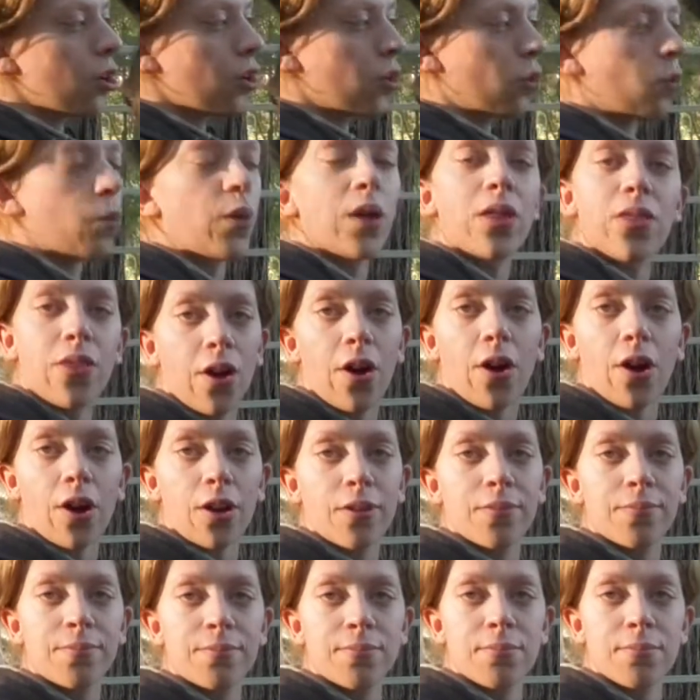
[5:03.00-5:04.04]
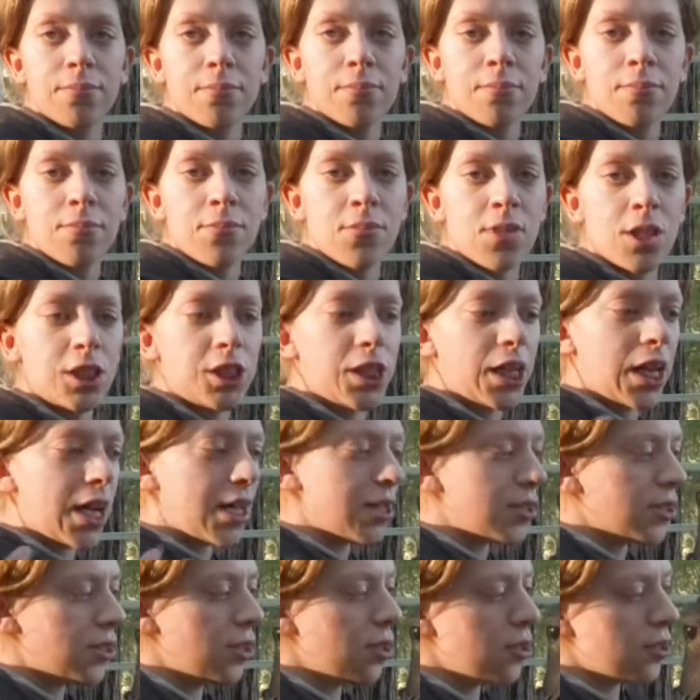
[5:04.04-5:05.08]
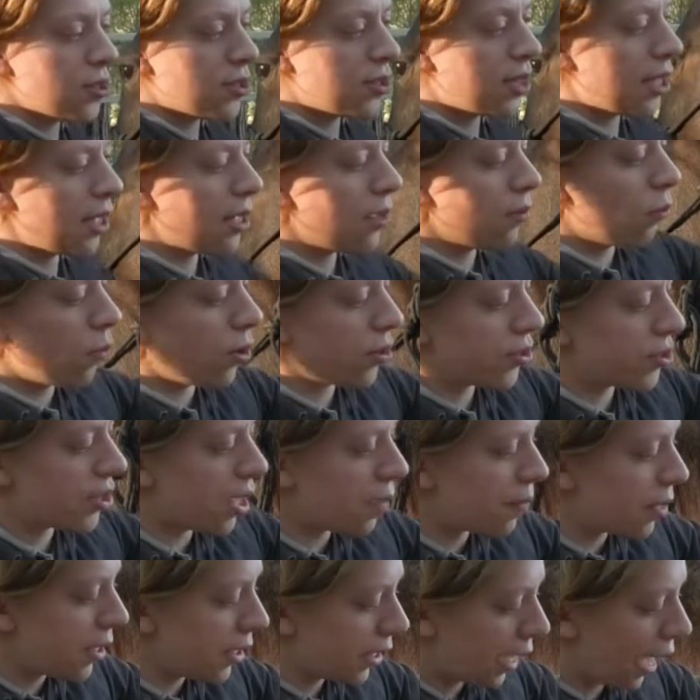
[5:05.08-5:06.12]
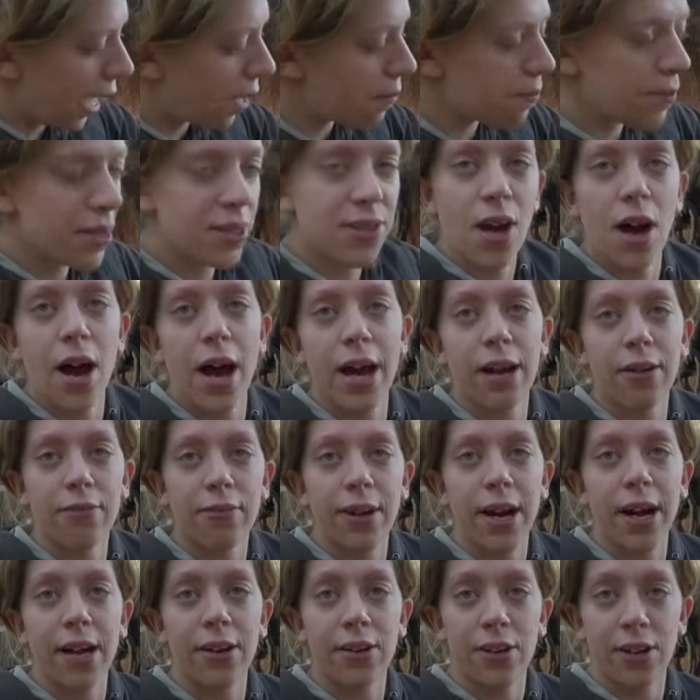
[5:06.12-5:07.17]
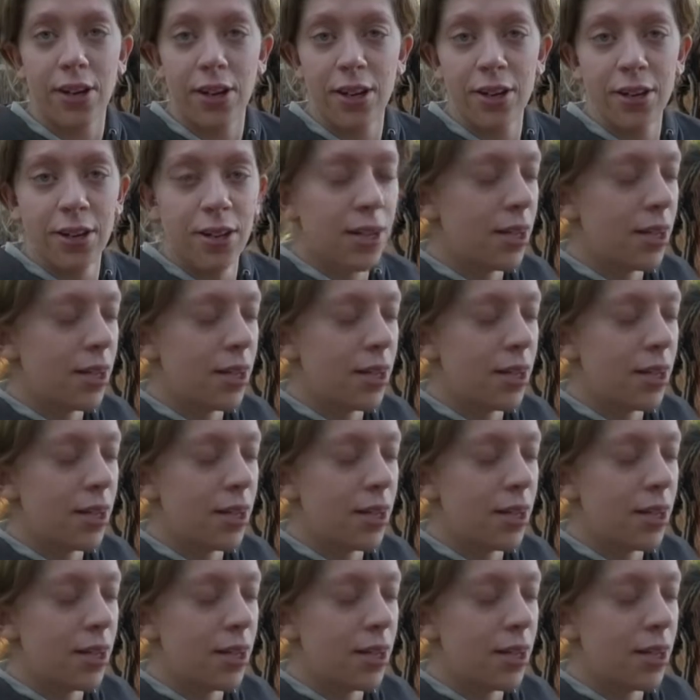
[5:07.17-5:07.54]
with her. So she gets used that, well, something can be tied around her